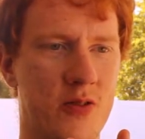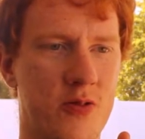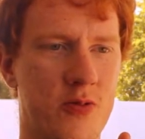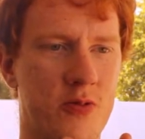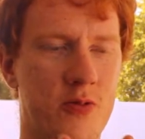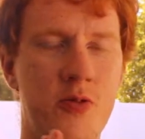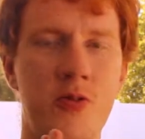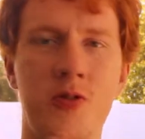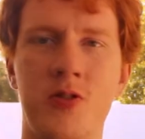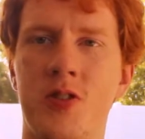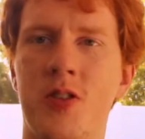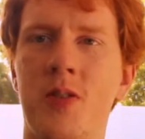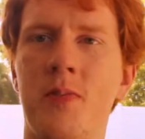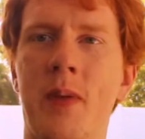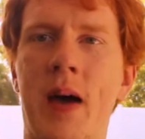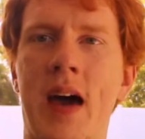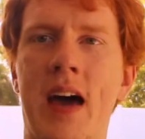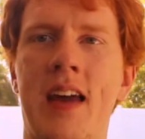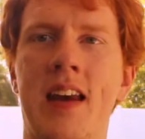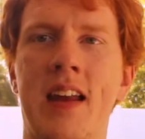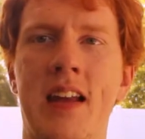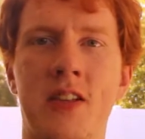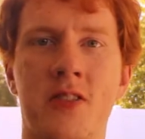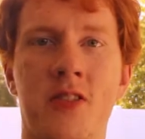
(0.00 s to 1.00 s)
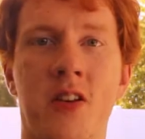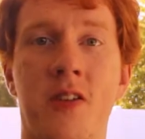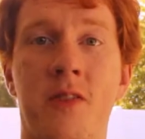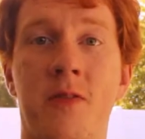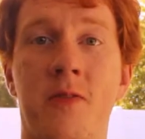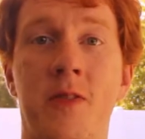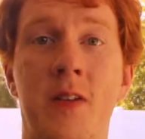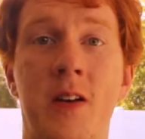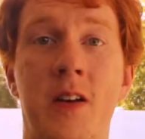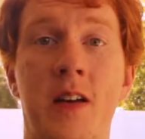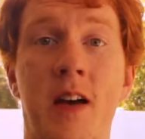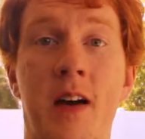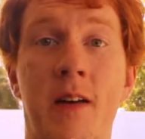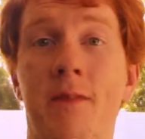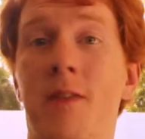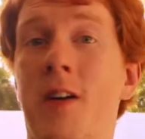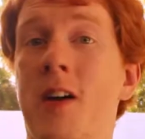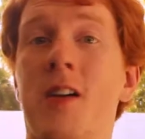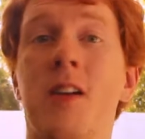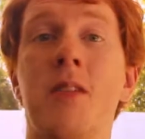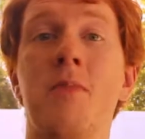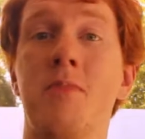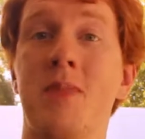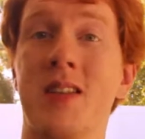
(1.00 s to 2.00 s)
Rouge the Bat is often a
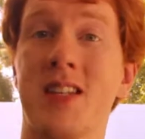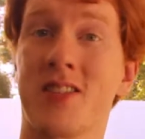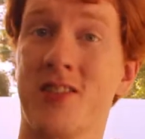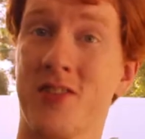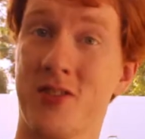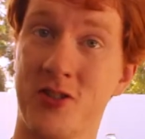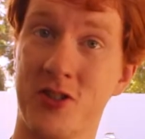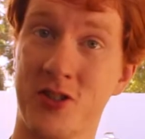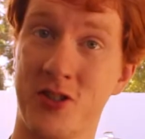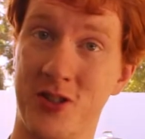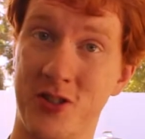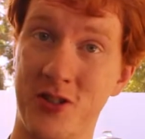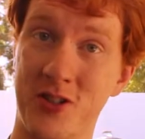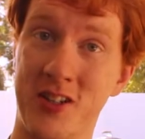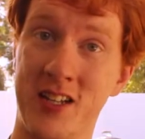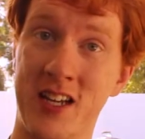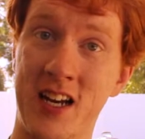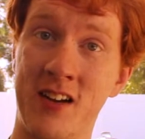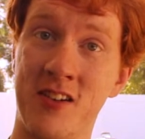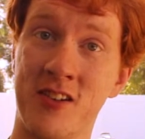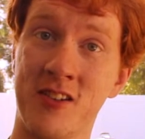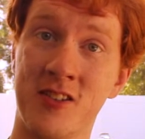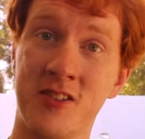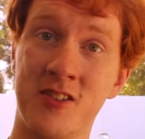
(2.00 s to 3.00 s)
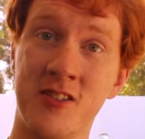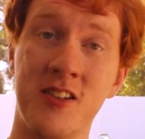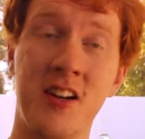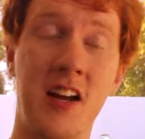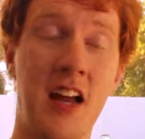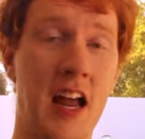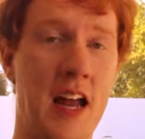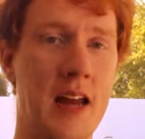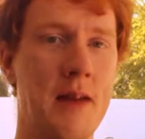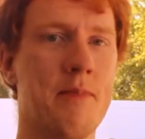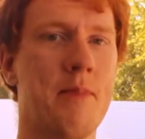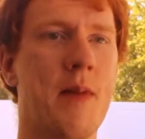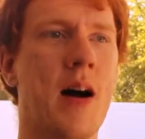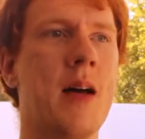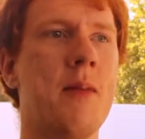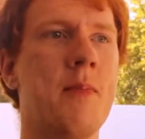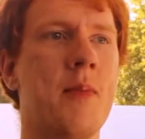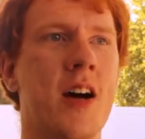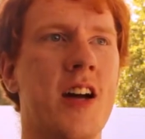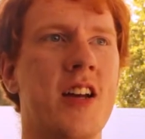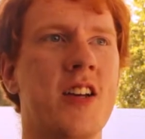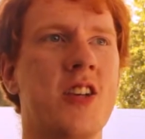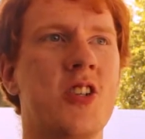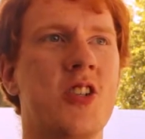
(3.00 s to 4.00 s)
very misunderstood character. In my
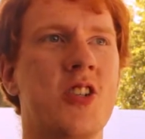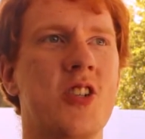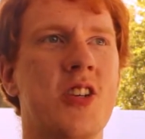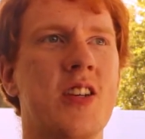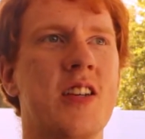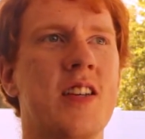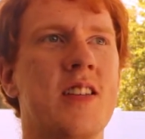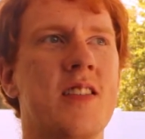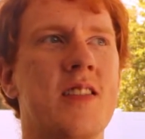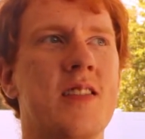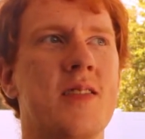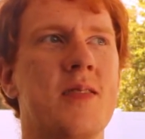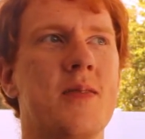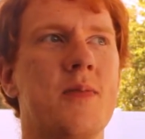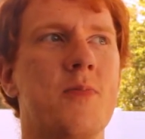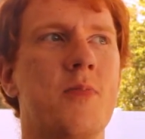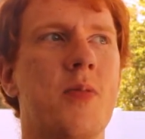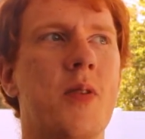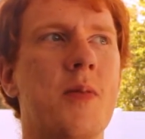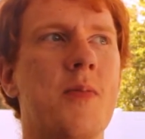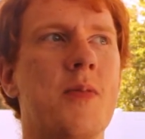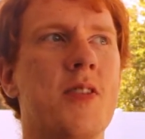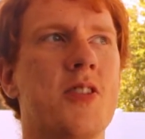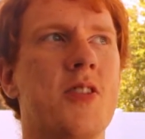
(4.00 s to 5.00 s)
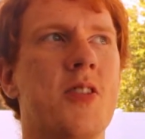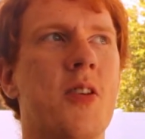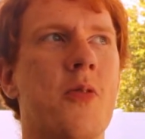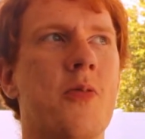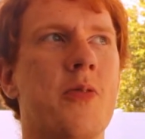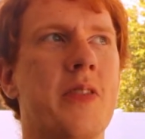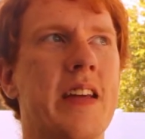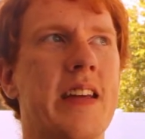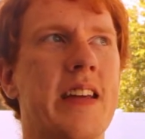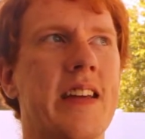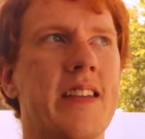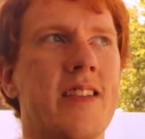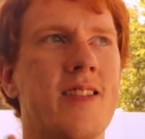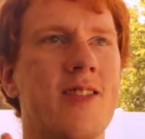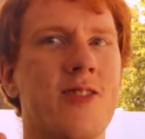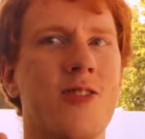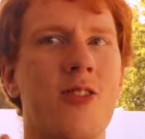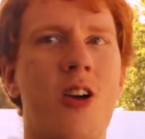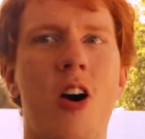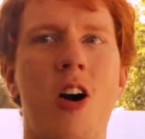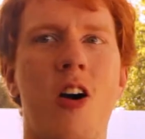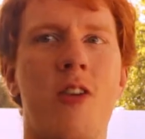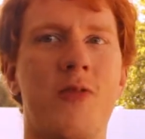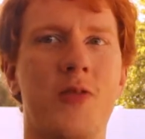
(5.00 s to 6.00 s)
mind, she is pretty much the only
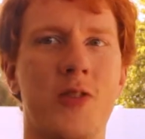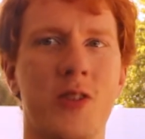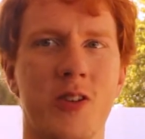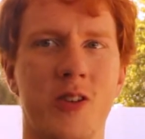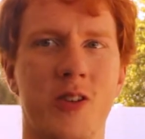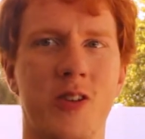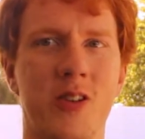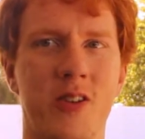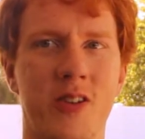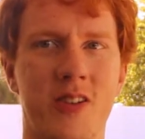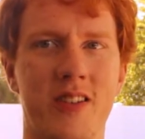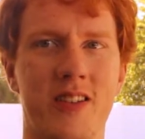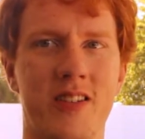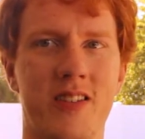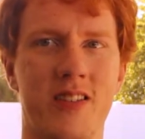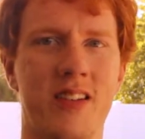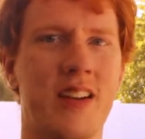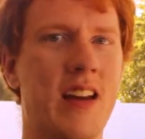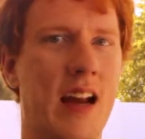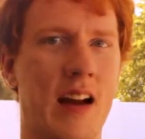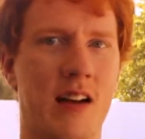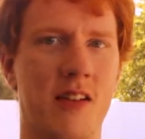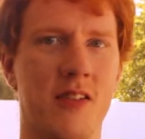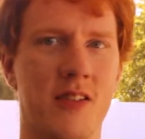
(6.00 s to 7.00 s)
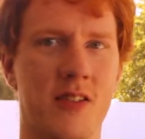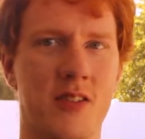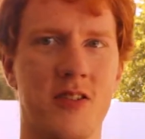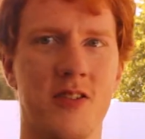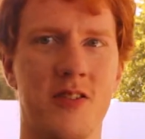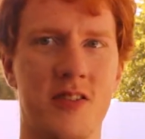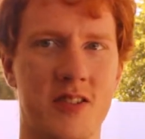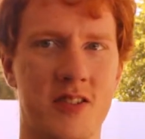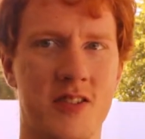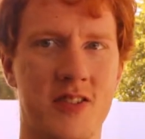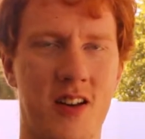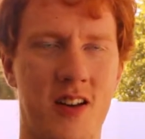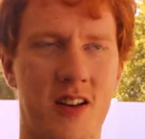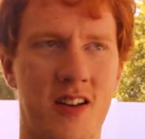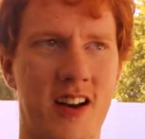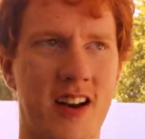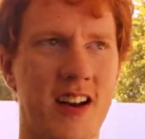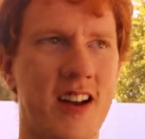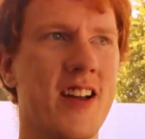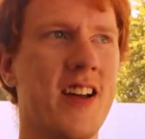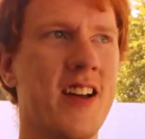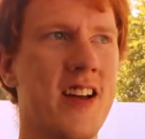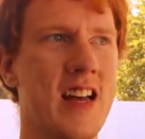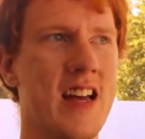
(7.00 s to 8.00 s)
lawful good character in
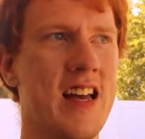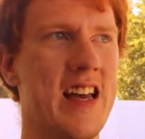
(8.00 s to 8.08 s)
Sonic.